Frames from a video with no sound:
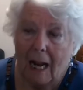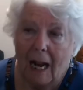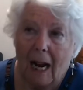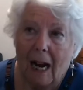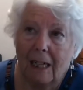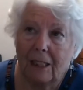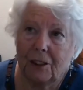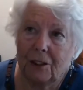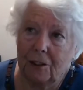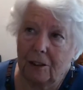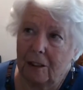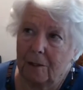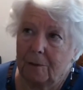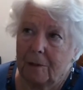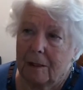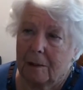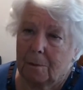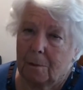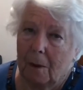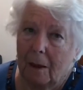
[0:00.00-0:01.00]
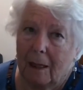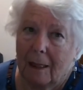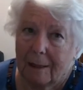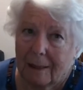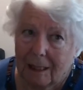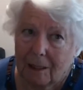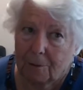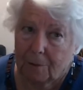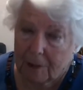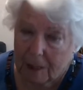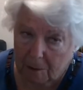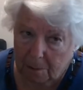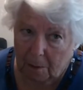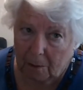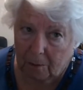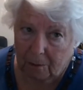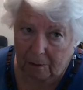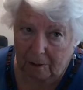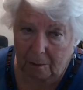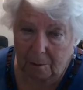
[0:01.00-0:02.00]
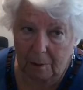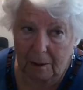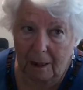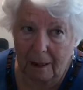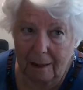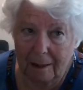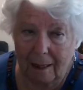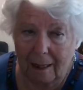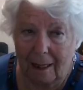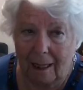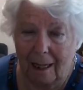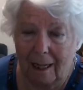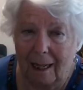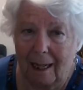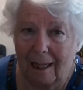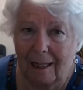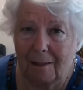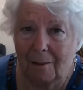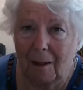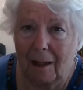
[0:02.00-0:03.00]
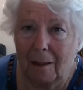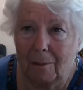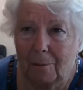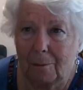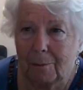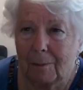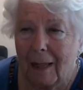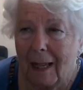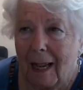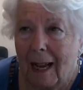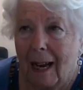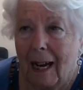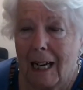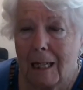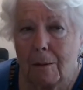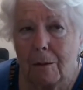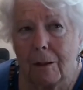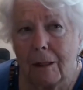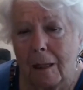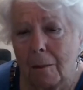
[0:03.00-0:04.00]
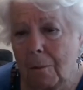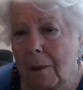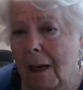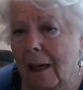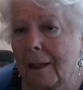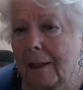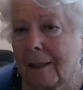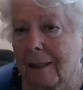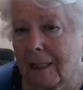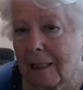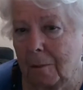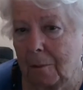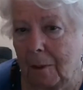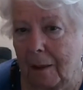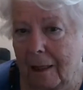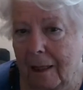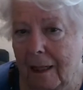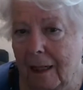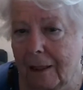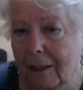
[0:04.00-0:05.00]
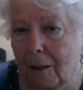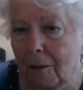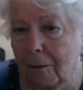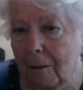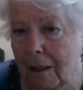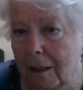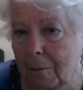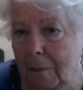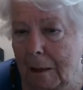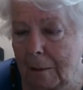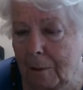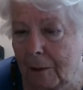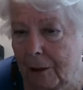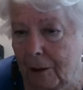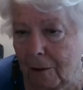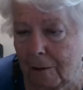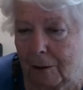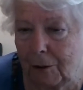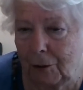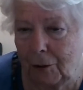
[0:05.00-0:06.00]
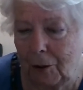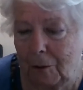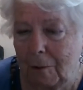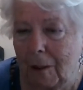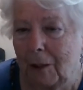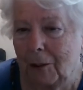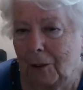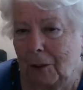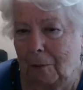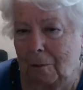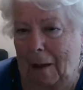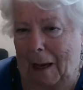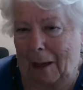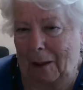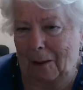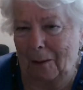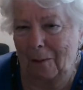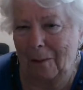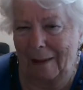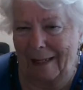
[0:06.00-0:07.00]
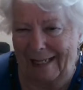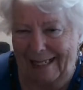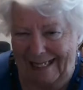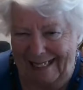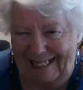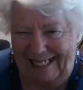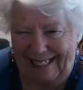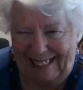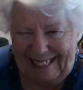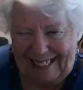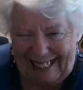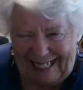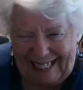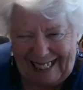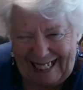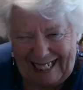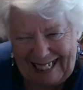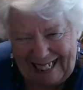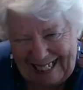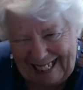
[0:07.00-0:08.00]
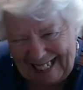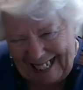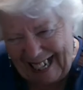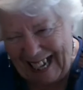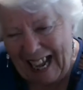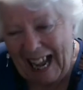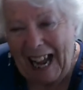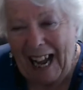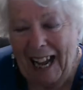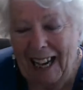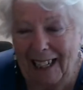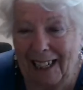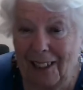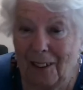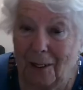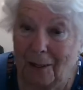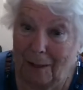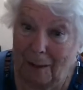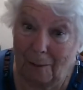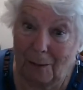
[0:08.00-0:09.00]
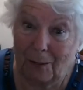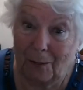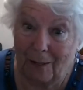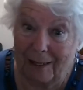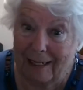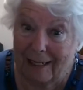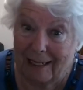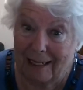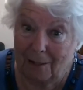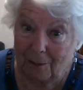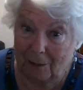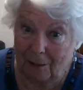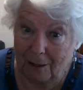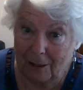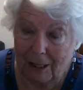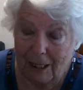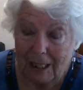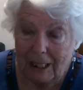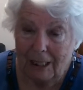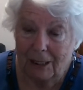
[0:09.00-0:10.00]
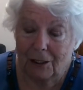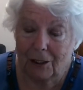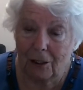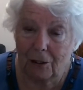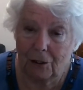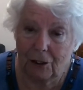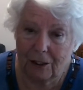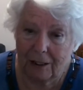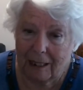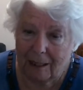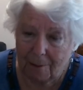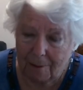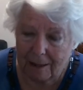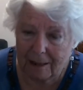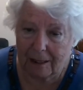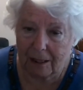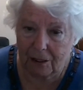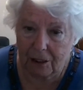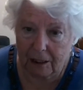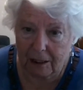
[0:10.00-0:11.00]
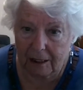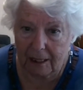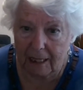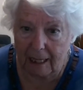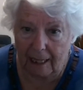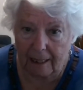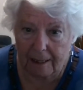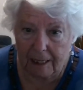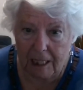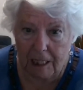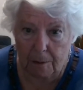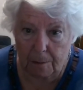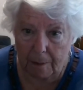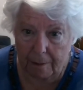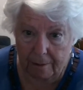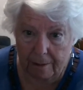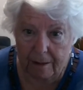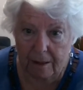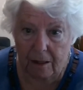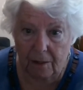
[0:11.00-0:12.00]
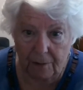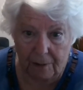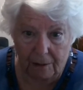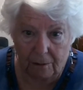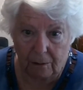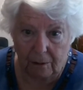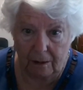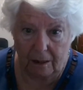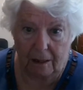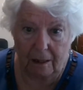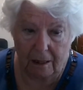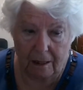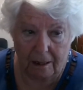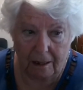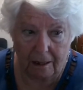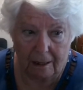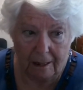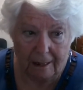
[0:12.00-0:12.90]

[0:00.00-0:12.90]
I should have responded. I did respond, but I suppose I panicked a bit. I don't like people knowing too much about me. And I thought that was very clever. So there is such a thing as a spirit of illness.